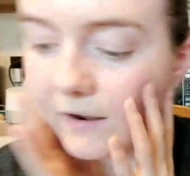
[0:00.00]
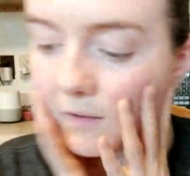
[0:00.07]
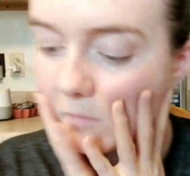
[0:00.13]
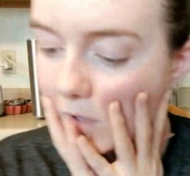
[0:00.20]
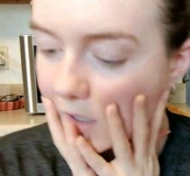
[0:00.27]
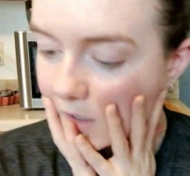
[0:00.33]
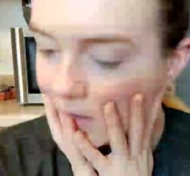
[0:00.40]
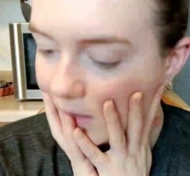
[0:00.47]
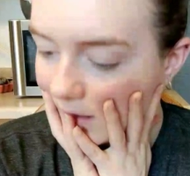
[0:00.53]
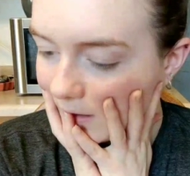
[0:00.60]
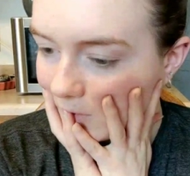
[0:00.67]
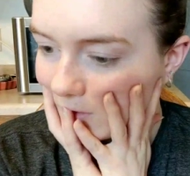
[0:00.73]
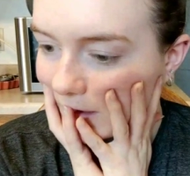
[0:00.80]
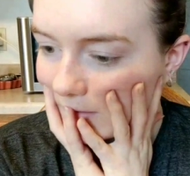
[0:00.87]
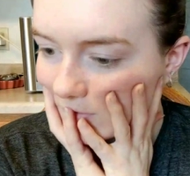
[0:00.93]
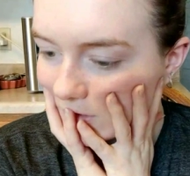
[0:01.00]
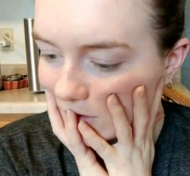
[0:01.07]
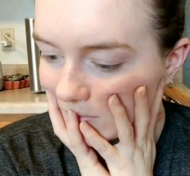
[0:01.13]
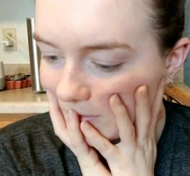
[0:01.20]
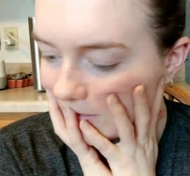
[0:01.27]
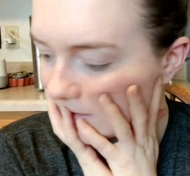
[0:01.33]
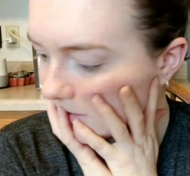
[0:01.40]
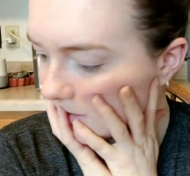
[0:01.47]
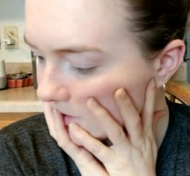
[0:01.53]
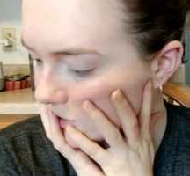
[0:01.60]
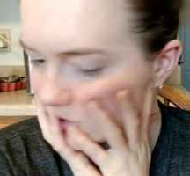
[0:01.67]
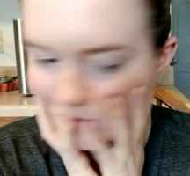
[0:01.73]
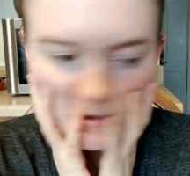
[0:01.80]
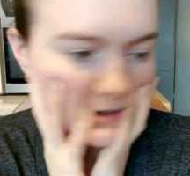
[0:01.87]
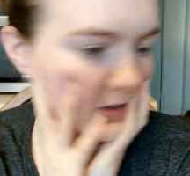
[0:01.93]
now I'm not gonna lie, we have a little bit of an
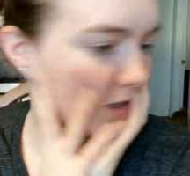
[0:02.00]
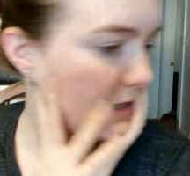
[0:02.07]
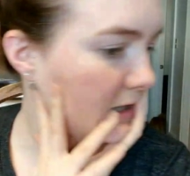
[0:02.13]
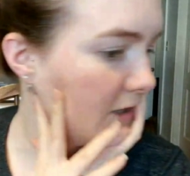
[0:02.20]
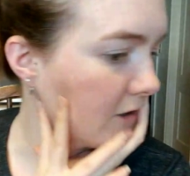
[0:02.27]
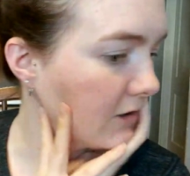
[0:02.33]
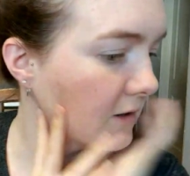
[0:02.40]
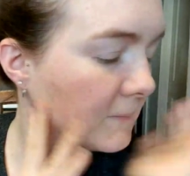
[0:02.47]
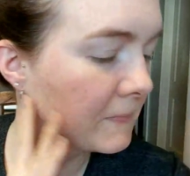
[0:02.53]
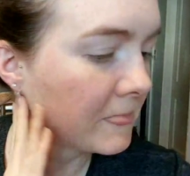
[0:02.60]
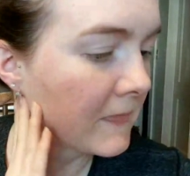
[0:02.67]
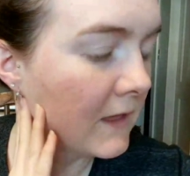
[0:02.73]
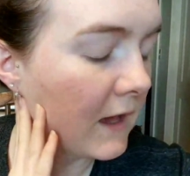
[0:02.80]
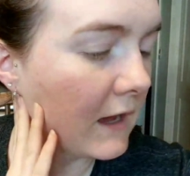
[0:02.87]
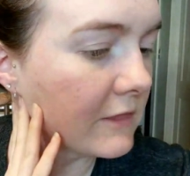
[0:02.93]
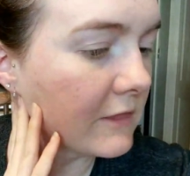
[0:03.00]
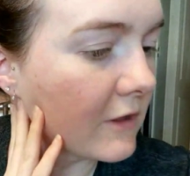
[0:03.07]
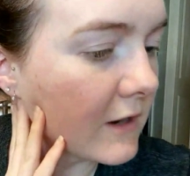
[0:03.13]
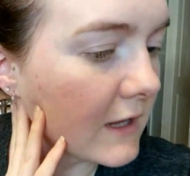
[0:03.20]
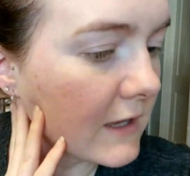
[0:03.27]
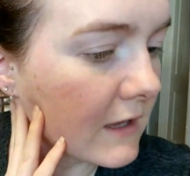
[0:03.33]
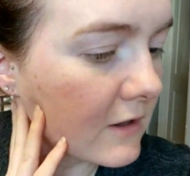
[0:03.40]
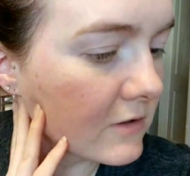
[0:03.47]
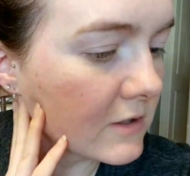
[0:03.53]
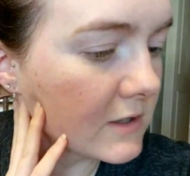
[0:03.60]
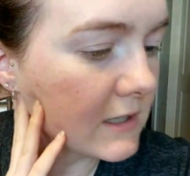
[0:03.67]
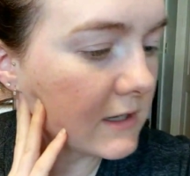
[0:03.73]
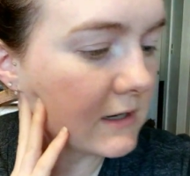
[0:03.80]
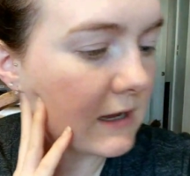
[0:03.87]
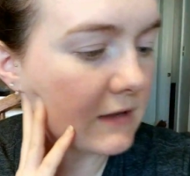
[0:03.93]
issue here. I thought I
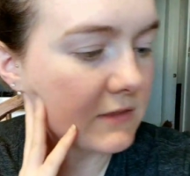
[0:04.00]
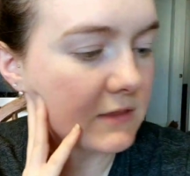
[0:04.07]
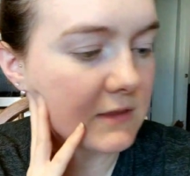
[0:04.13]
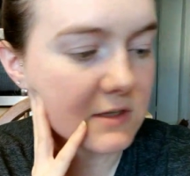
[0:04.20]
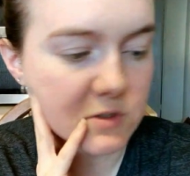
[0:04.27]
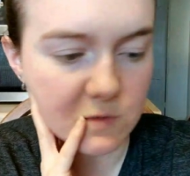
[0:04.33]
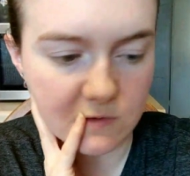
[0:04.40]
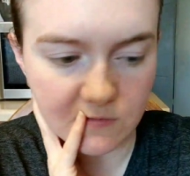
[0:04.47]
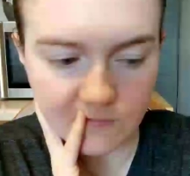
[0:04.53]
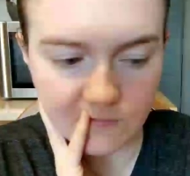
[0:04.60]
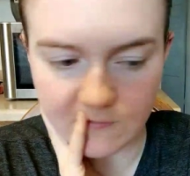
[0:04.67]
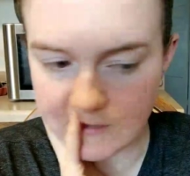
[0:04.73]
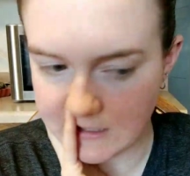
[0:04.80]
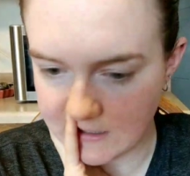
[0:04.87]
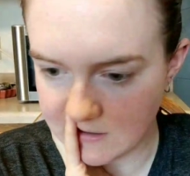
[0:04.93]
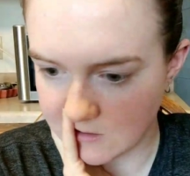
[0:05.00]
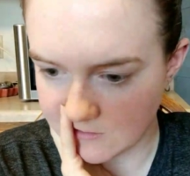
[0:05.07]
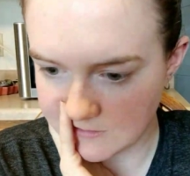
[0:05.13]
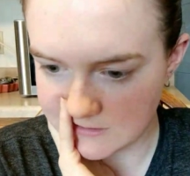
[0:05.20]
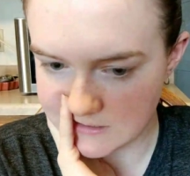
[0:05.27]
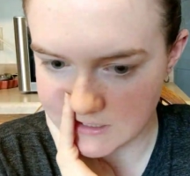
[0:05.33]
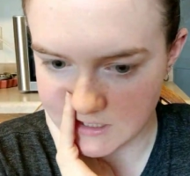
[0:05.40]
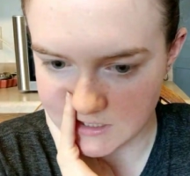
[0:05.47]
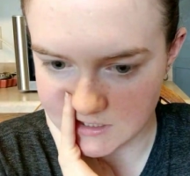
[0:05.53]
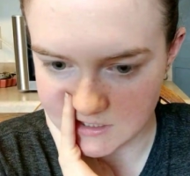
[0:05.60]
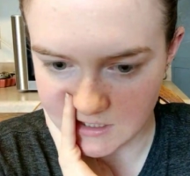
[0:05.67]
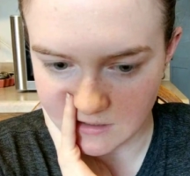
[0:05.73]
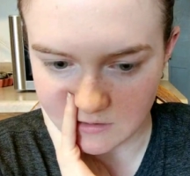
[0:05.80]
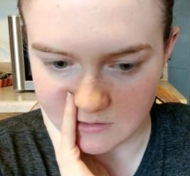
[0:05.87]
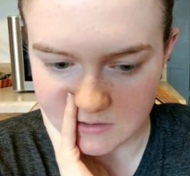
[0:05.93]
calculated out that this would fit in all the seed
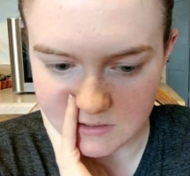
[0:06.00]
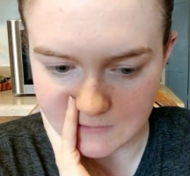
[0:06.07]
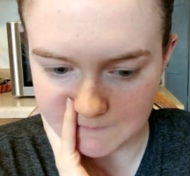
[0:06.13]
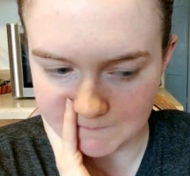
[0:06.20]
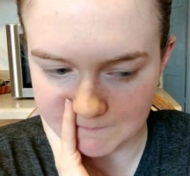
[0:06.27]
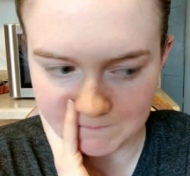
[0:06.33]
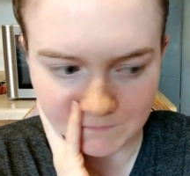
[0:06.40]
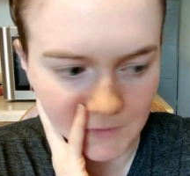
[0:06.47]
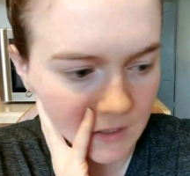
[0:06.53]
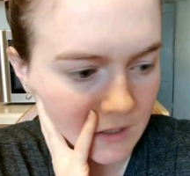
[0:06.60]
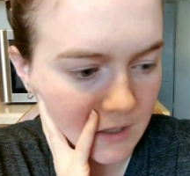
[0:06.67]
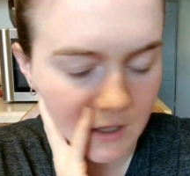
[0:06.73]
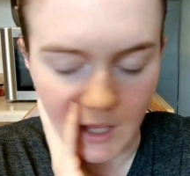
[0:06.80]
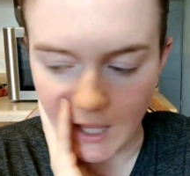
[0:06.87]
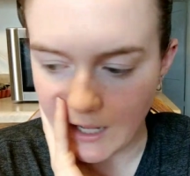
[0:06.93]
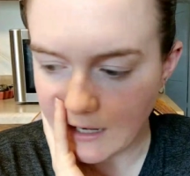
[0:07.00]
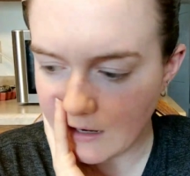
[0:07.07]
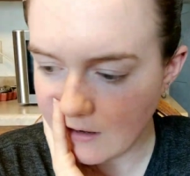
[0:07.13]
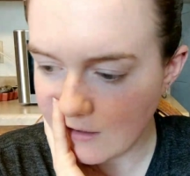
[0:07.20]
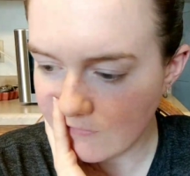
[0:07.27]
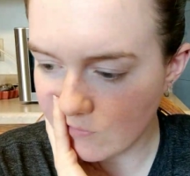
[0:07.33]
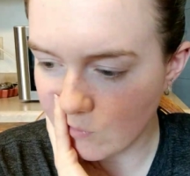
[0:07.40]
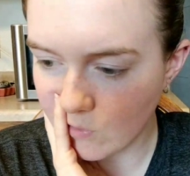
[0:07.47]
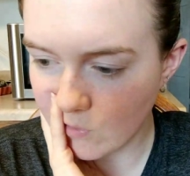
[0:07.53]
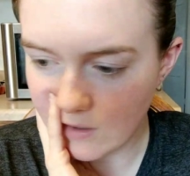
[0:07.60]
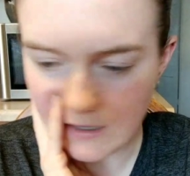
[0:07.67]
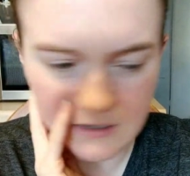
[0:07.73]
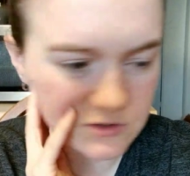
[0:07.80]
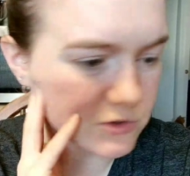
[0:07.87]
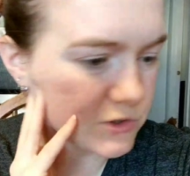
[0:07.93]
cells. And now I have one
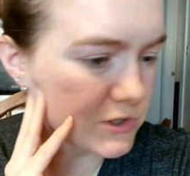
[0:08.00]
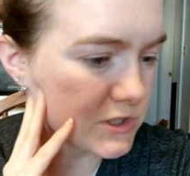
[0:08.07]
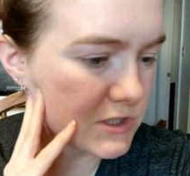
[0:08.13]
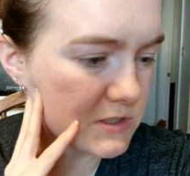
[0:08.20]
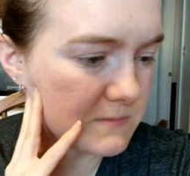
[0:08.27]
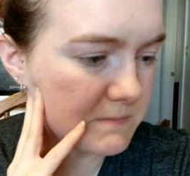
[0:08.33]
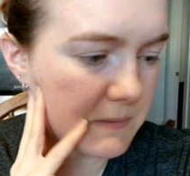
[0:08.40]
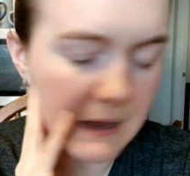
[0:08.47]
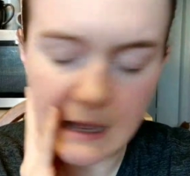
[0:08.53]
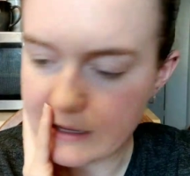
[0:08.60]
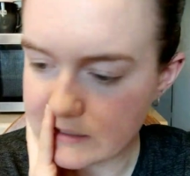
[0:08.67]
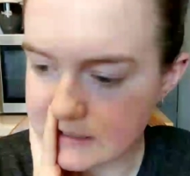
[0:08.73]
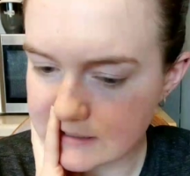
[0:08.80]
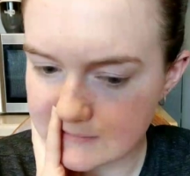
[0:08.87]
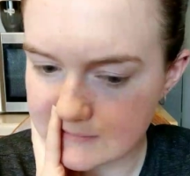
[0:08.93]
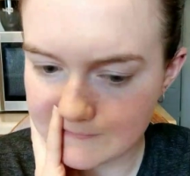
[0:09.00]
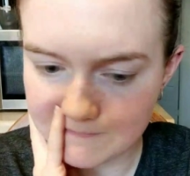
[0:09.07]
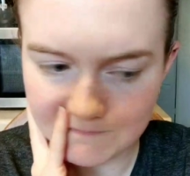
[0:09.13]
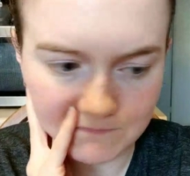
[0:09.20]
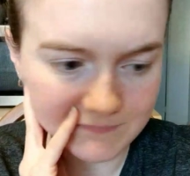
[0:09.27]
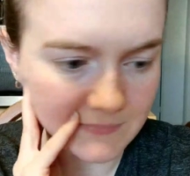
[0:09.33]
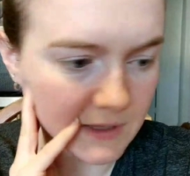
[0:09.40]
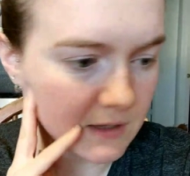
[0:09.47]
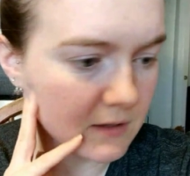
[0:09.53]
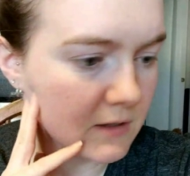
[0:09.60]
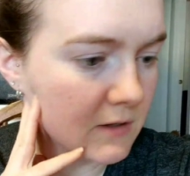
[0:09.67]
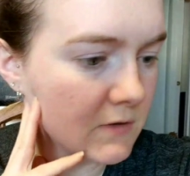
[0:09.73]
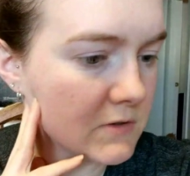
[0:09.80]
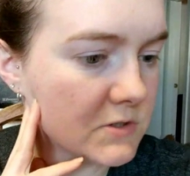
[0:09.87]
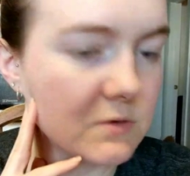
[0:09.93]
extra spot.
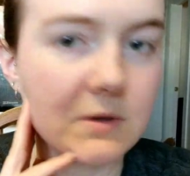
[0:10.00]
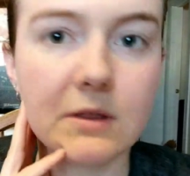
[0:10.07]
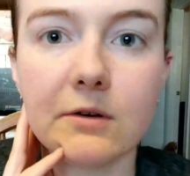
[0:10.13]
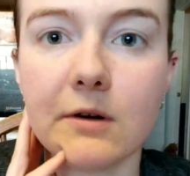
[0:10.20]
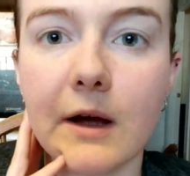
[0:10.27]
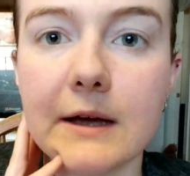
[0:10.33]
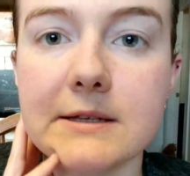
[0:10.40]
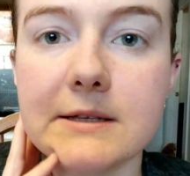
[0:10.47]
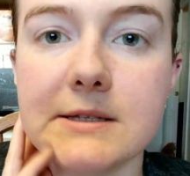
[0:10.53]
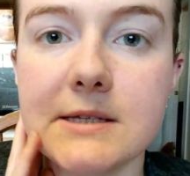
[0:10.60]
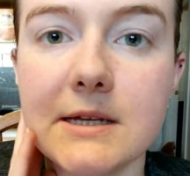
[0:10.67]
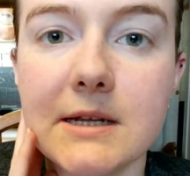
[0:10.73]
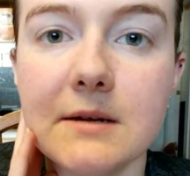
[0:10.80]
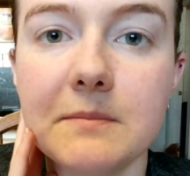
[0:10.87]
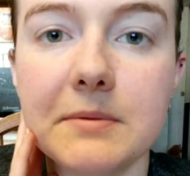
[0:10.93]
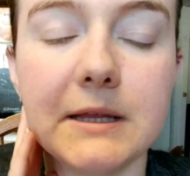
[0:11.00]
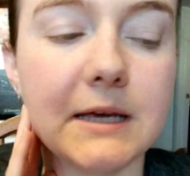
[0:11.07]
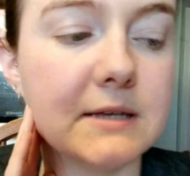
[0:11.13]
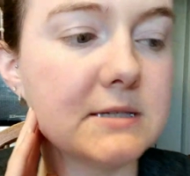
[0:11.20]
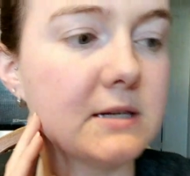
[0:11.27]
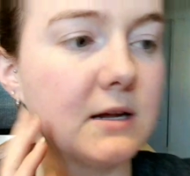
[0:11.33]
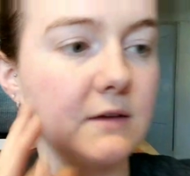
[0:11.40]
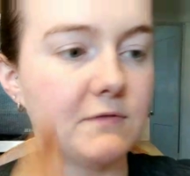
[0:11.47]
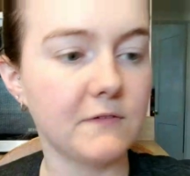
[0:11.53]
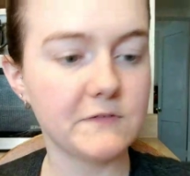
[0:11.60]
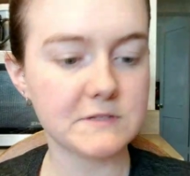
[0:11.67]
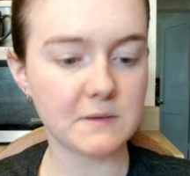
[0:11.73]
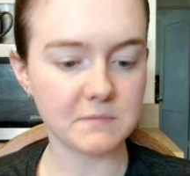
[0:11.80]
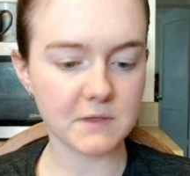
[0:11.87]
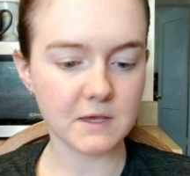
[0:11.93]
So either I didn't plant enough of
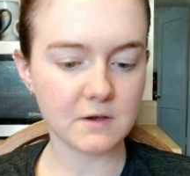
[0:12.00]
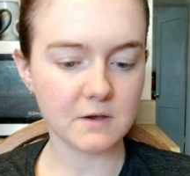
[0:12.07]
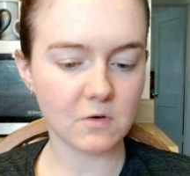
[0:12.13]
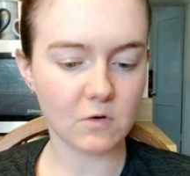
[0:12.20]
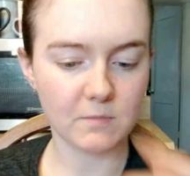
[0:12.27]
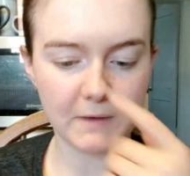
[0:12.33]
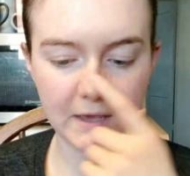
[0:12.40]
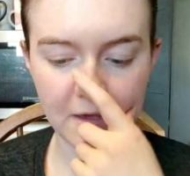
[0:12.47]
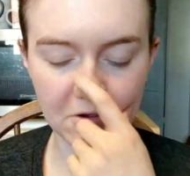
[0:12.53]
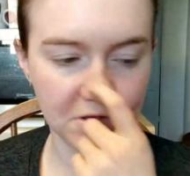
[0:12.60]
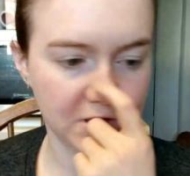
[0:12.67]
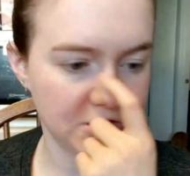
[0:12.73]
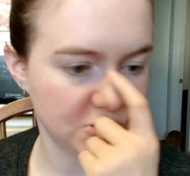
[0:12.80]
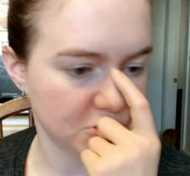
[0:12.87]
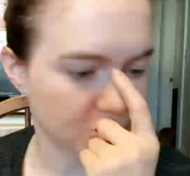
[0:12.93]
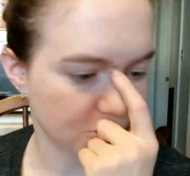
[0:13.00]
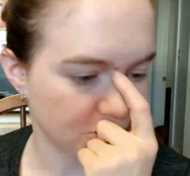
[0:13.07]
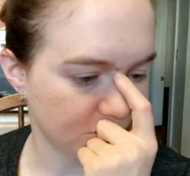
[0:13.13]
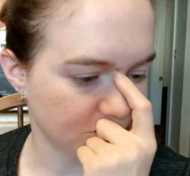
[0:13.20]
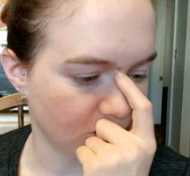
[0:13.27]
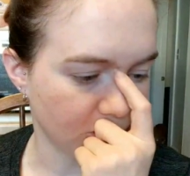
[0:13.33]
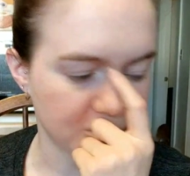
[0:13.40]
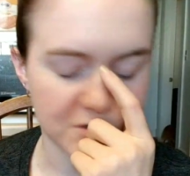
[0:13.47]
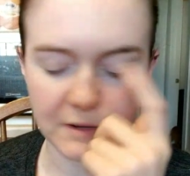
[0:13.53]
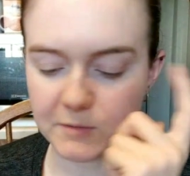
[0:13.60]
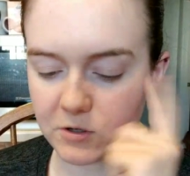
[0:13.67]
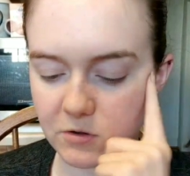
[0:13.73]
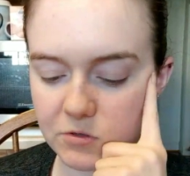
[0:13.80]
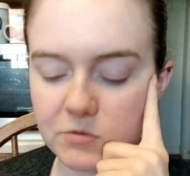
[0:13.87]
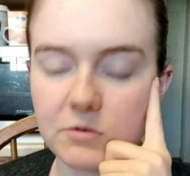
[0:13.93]
something or my calculations are just wrong. So I'm
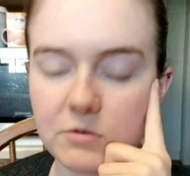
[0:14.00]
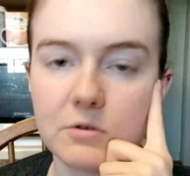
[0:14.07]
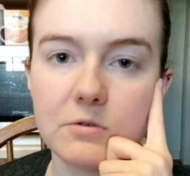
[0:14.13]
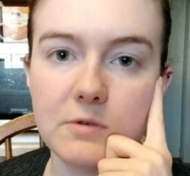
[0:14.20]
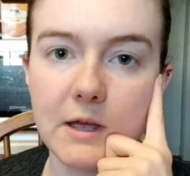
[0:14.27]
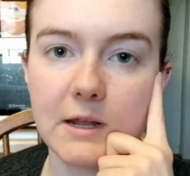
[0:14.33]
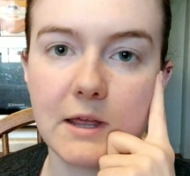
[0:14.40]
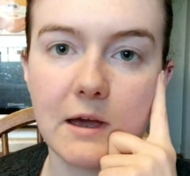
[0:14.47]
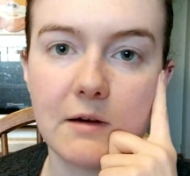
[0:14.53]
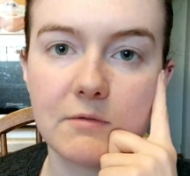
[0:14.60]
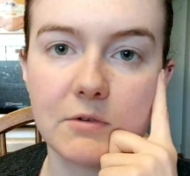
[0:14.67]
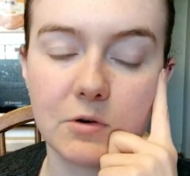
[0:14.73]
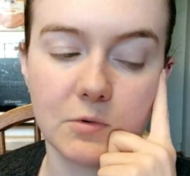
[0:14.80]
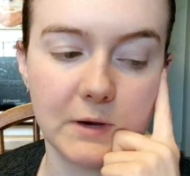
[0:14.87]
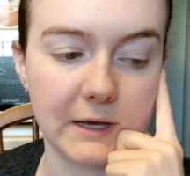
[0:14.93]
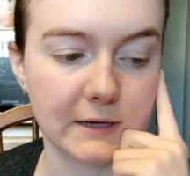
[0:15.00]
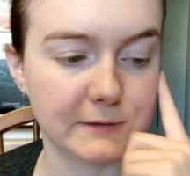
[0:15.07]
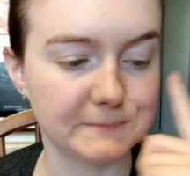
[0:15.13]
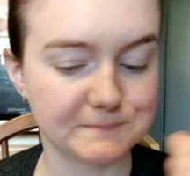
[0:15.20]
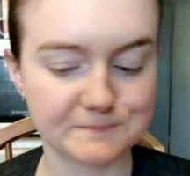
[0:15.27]
gonna go through and count real quick.